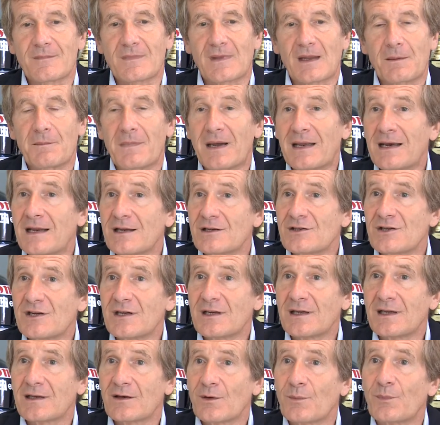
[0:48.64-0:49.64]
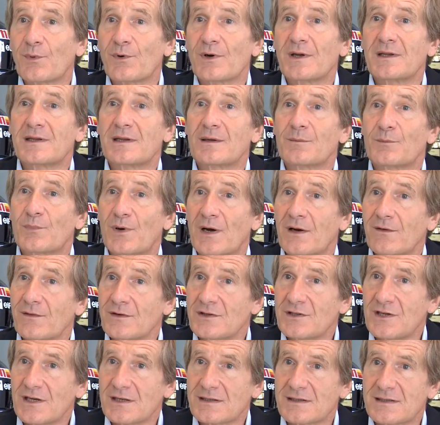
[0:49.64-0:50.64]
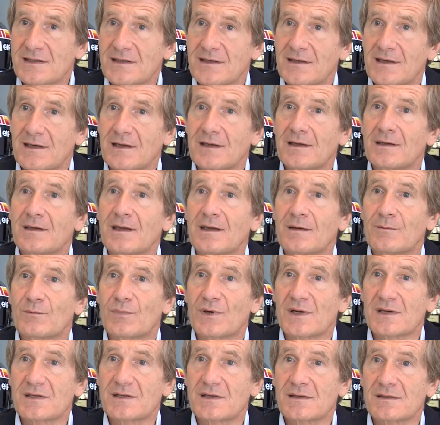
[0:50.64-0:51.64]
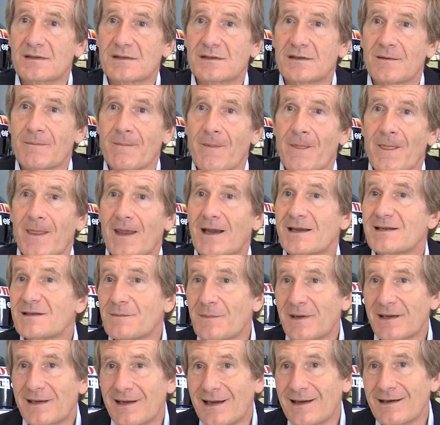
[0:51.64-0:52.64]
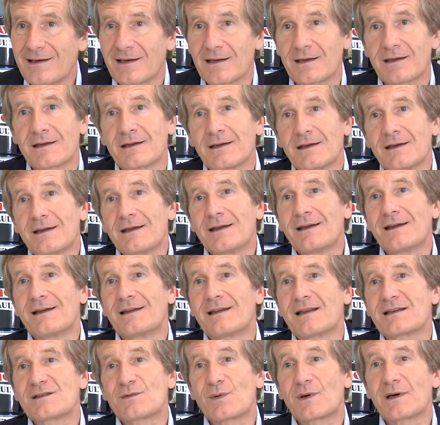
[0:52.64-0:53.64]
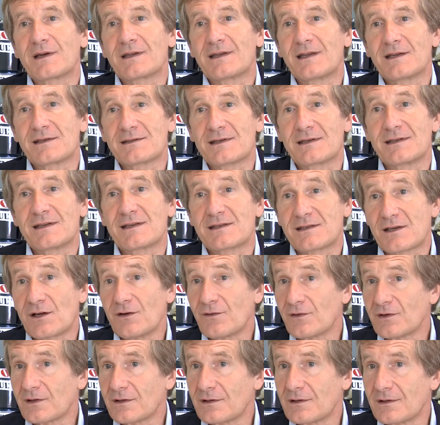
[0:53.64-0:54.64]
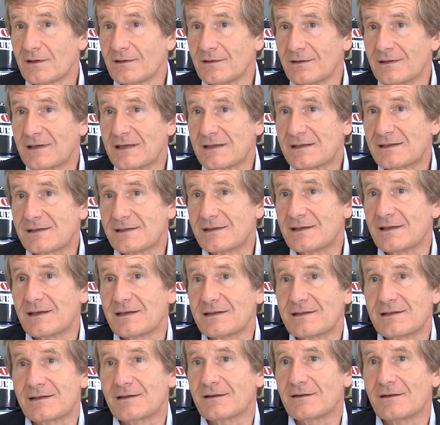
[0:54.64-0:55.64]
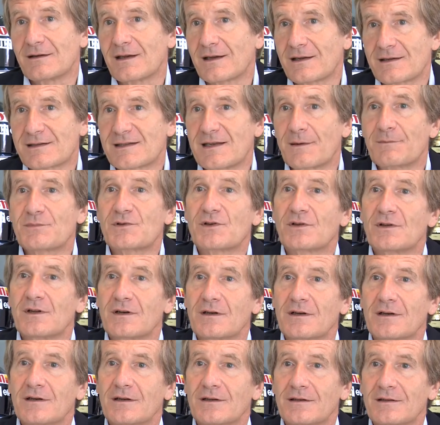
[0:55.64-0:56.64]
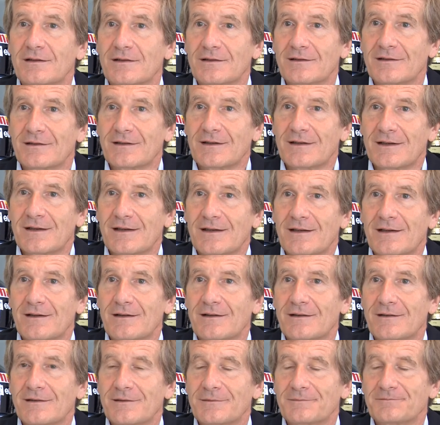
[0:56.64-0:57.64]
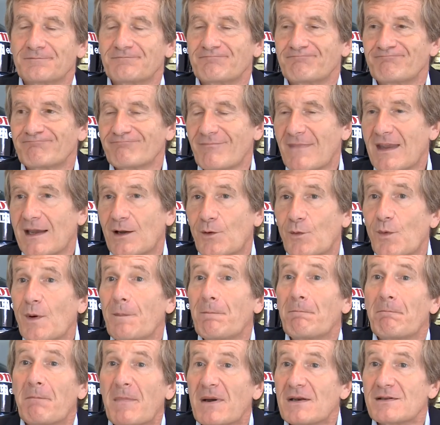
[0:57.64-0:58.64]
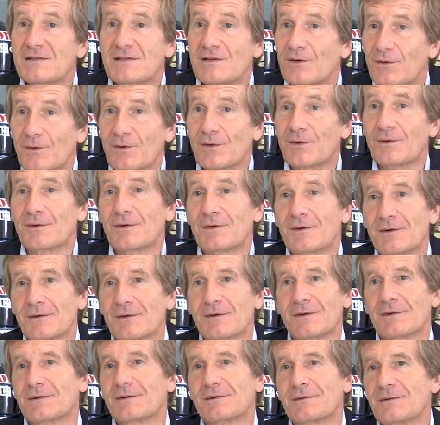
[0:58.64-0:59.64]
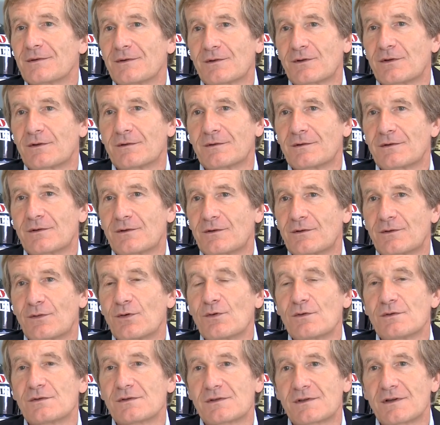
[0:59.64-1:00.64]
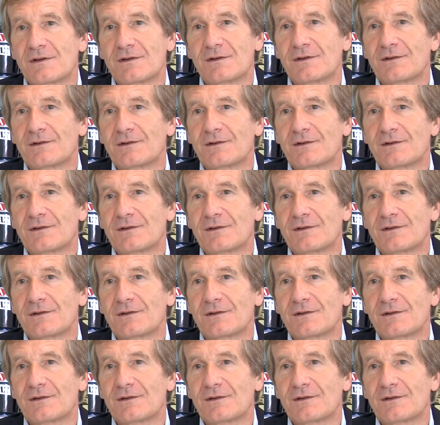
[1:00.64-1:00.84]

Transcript: managing and operating private jets in Brussels as a mechanic. And that's where I discovered this exceptional equipment or tools,